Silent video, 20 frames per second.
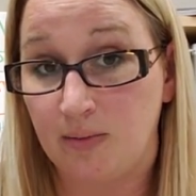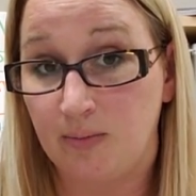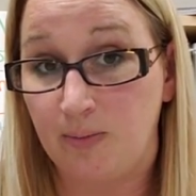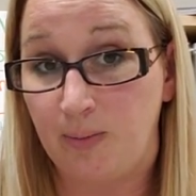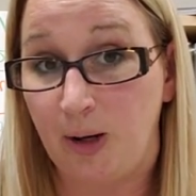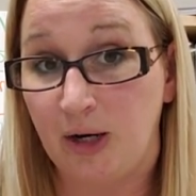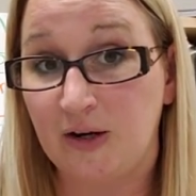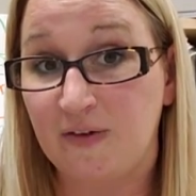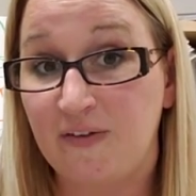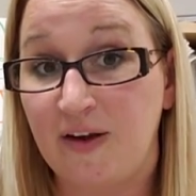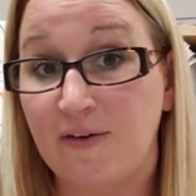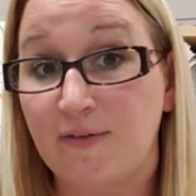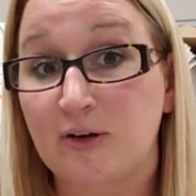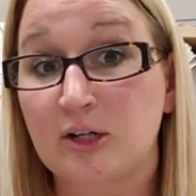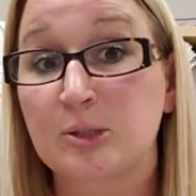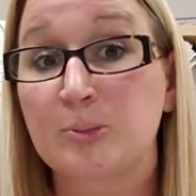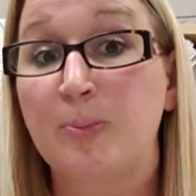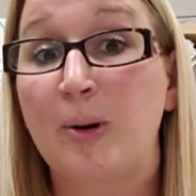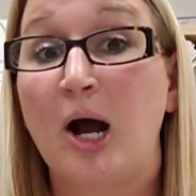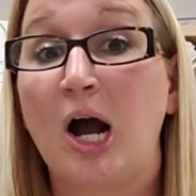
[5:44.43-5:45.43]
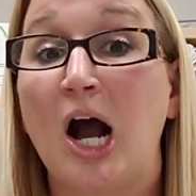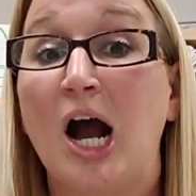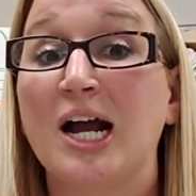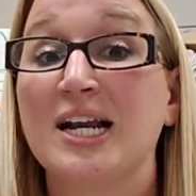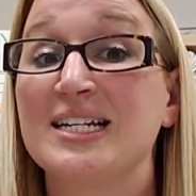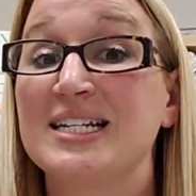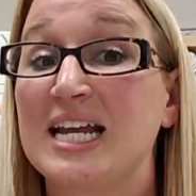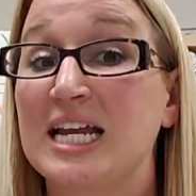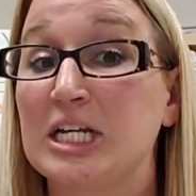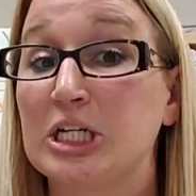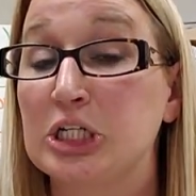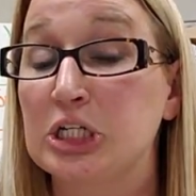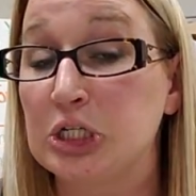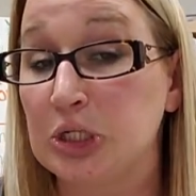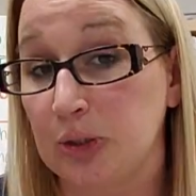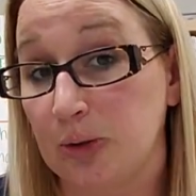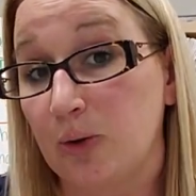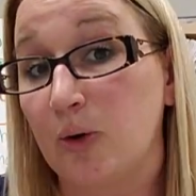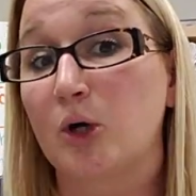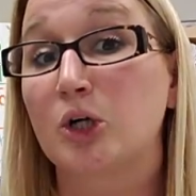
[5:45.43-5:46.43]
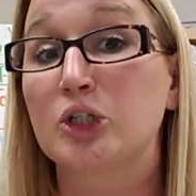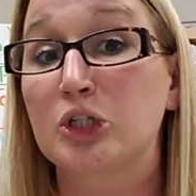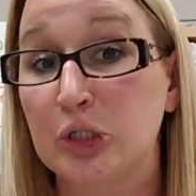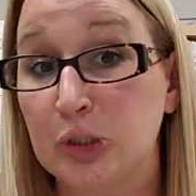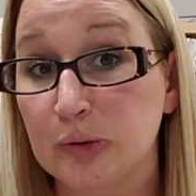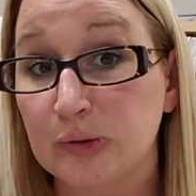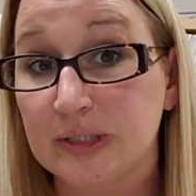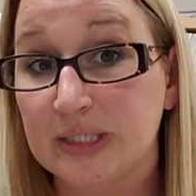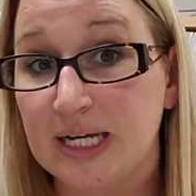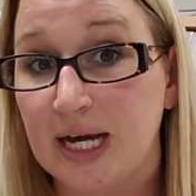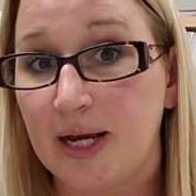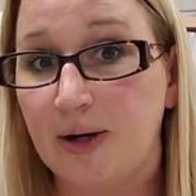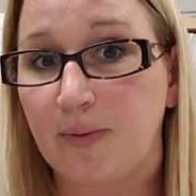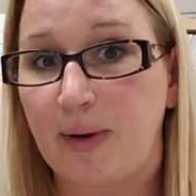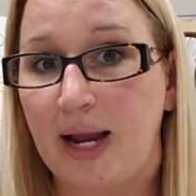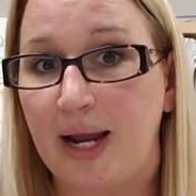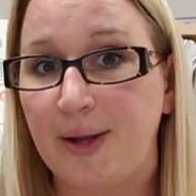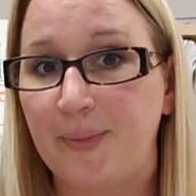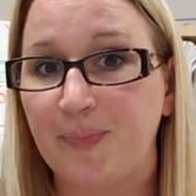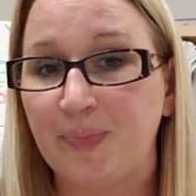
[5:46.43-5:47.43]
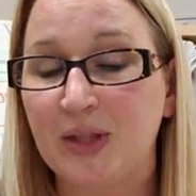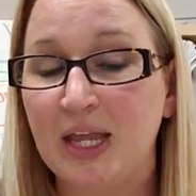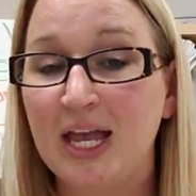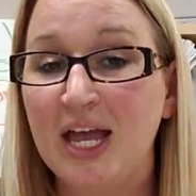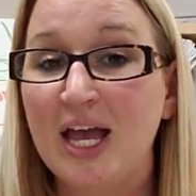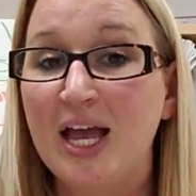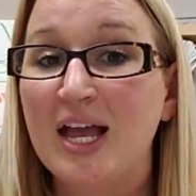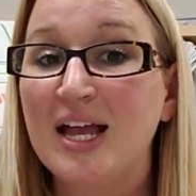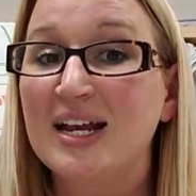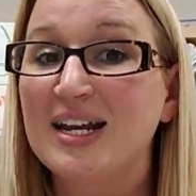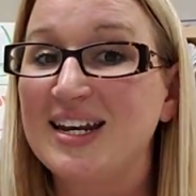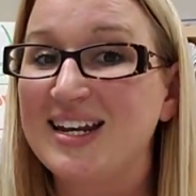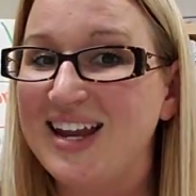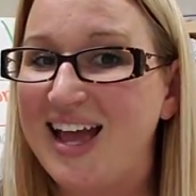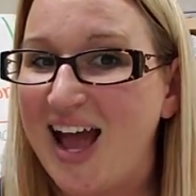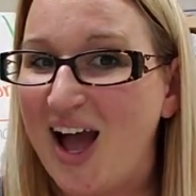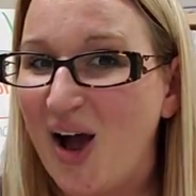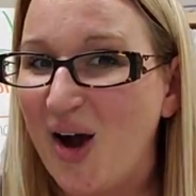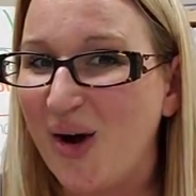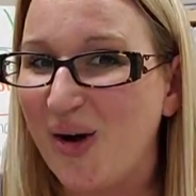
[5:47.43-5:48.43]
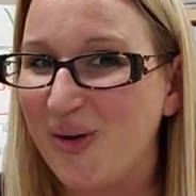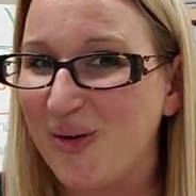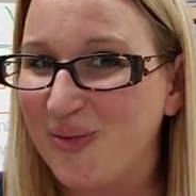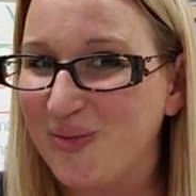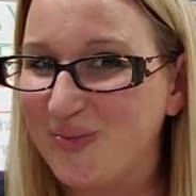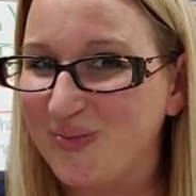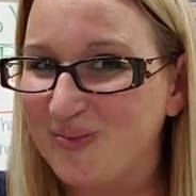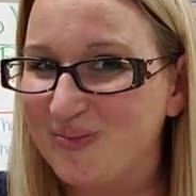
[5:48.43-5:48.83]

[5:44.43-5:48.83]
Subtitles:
party favors bought on day 2 or Tuesday, right? Now,